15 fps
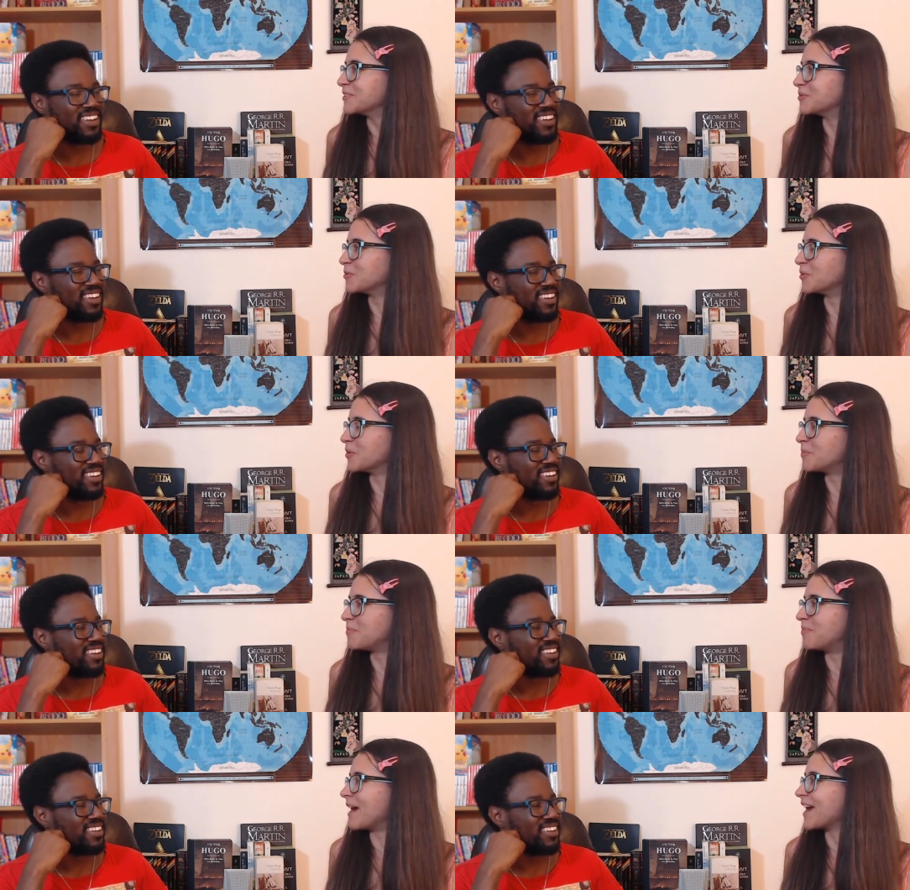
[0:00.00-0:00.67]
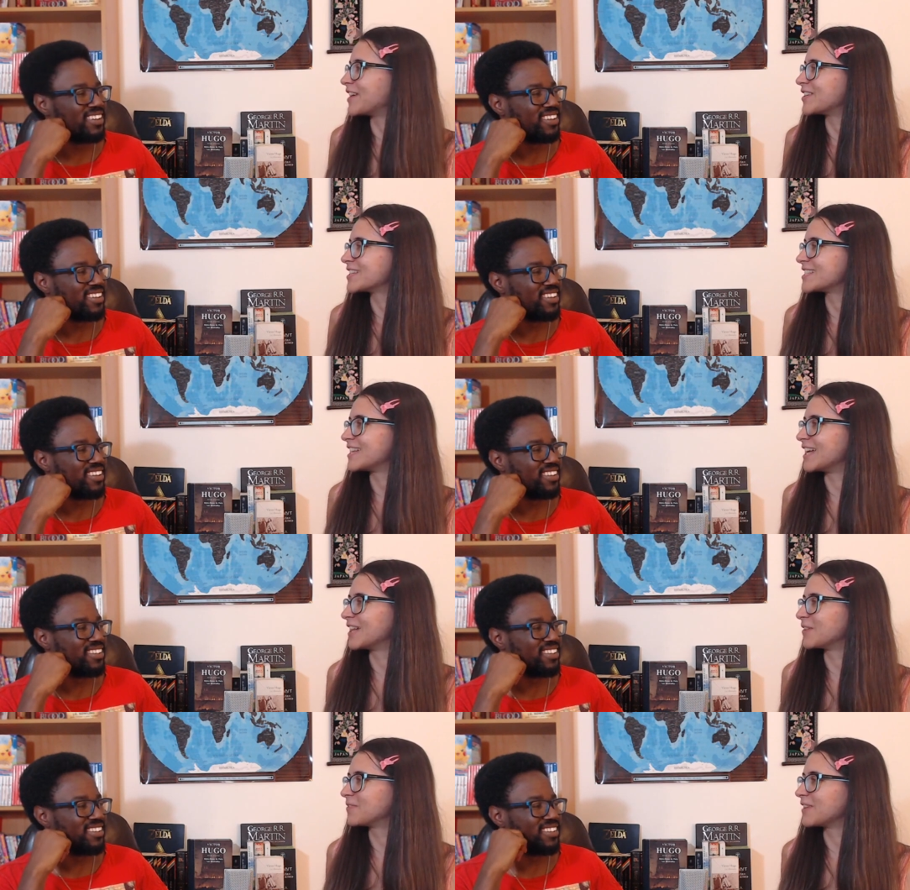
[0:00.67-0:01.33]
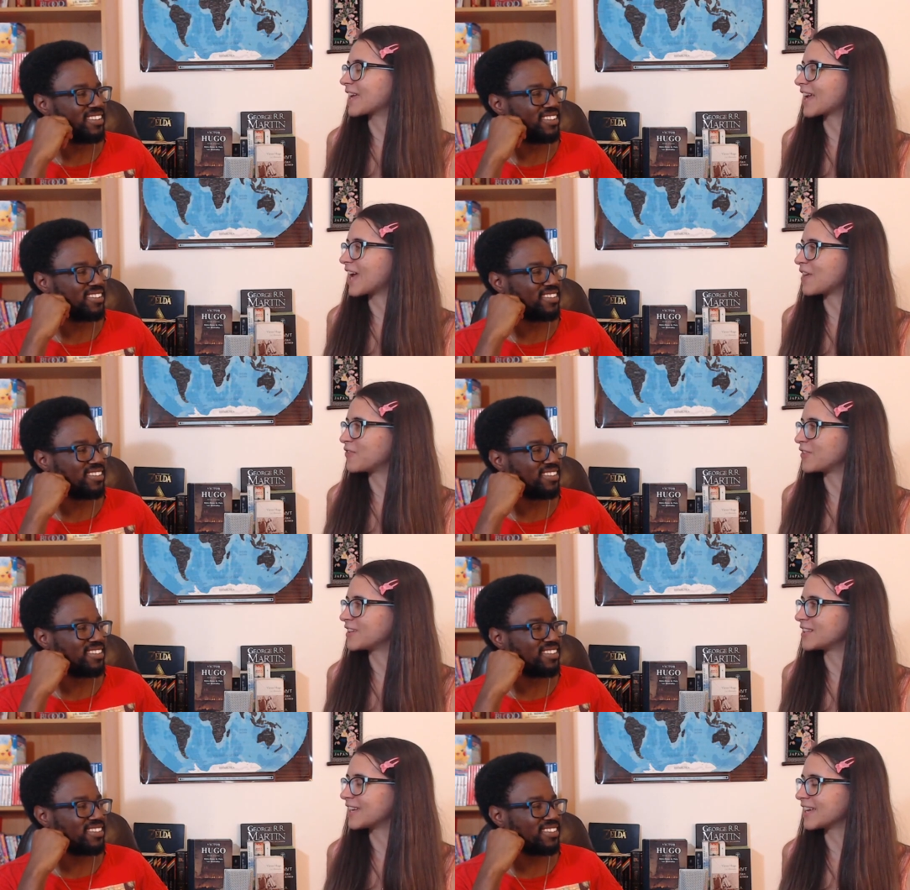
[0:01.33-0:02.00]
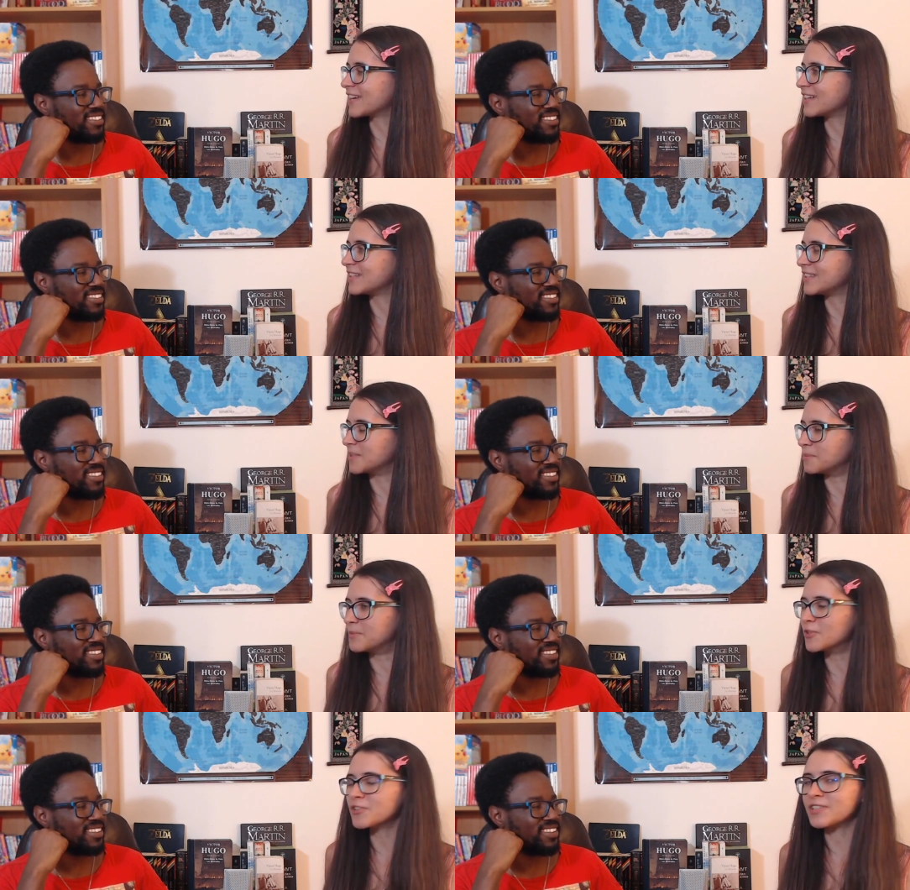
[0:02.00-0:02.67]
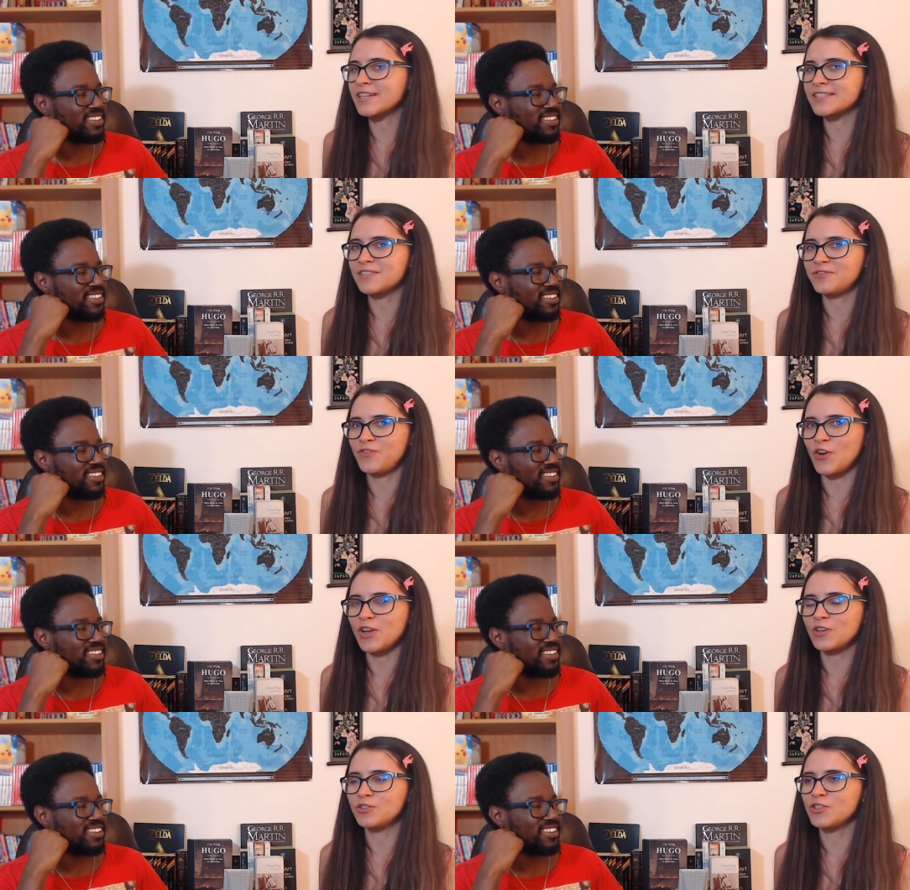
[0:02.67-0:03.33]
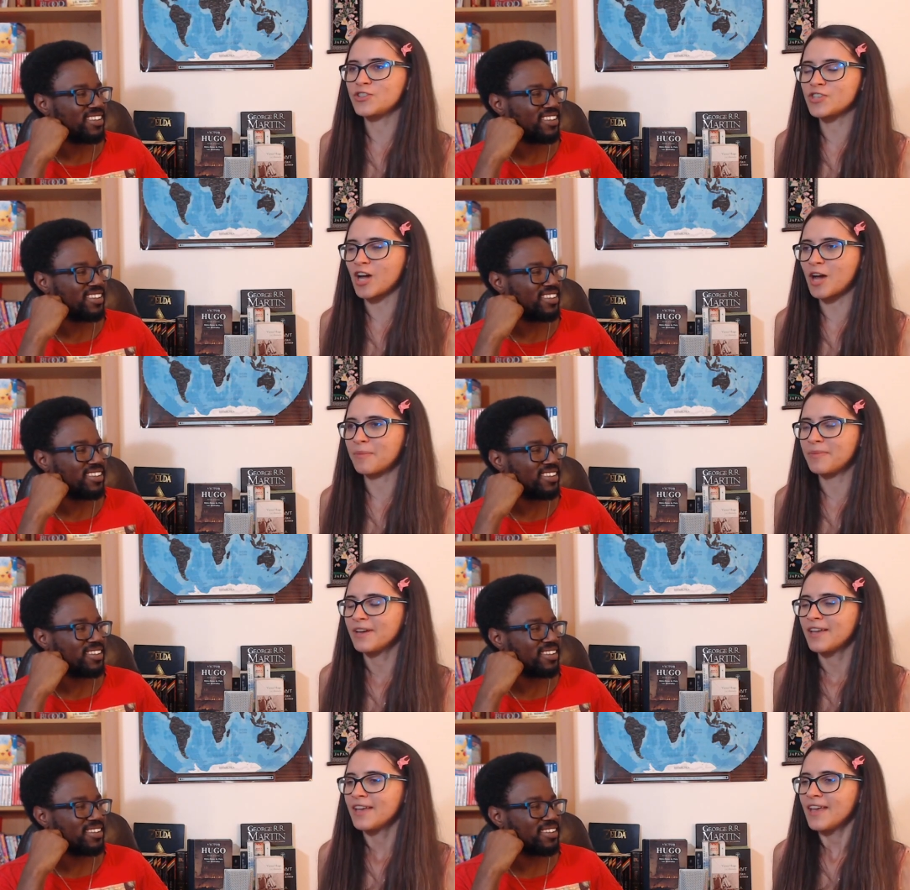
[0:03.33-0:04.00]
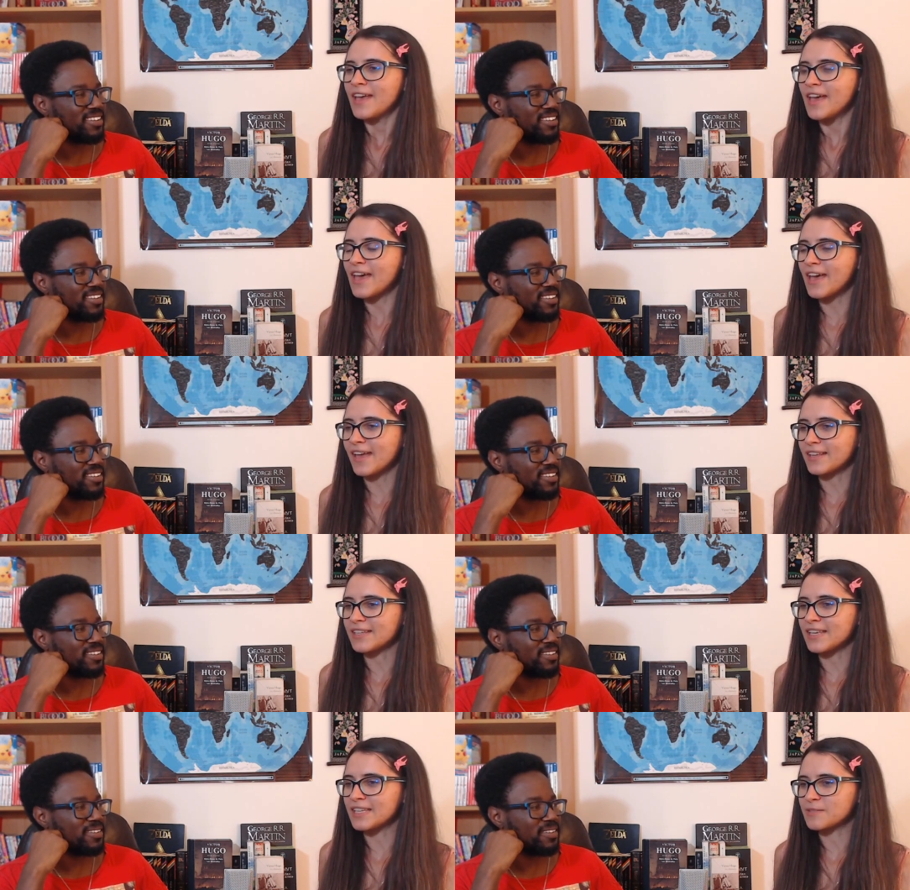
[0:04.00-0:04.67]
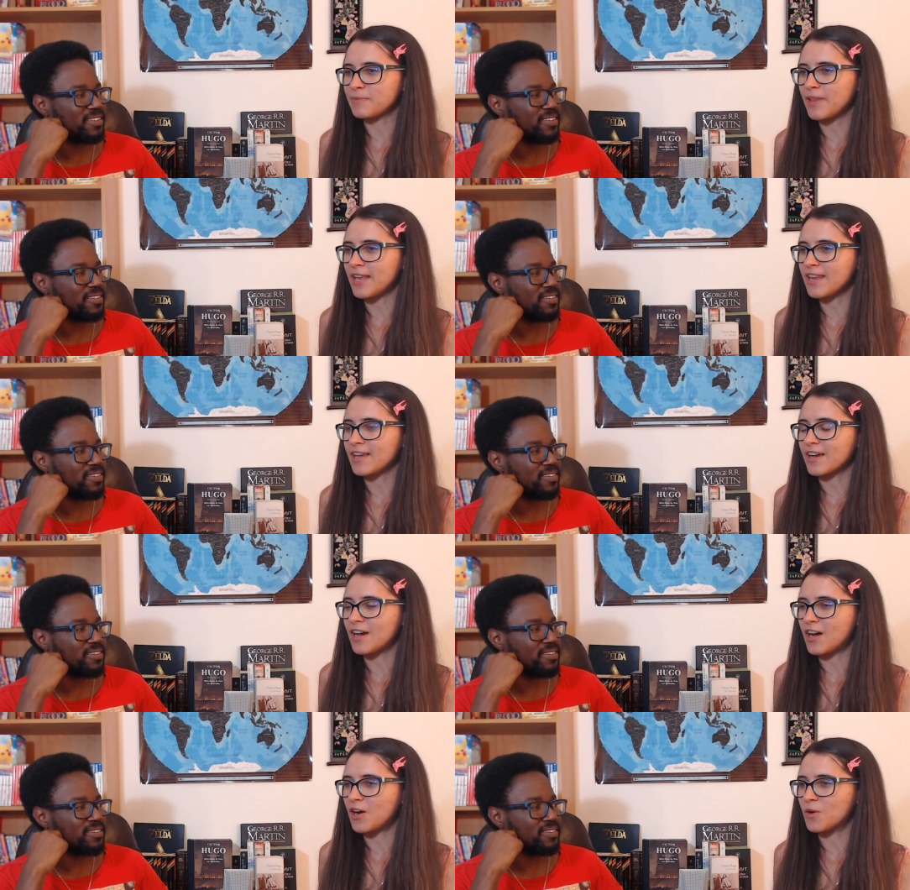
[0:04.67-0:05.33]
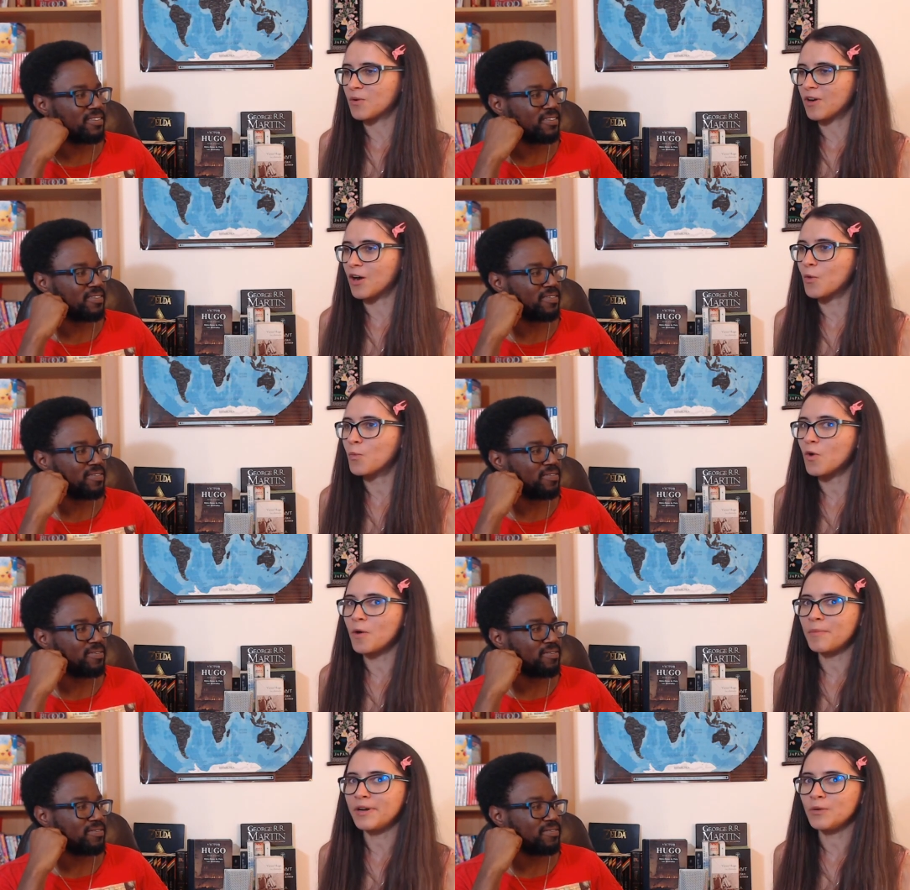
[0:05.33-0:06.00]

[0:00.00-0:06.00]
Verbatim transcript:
Speaker 1: group by herself. Like, I feel like the book does a very good job at explaining how a woman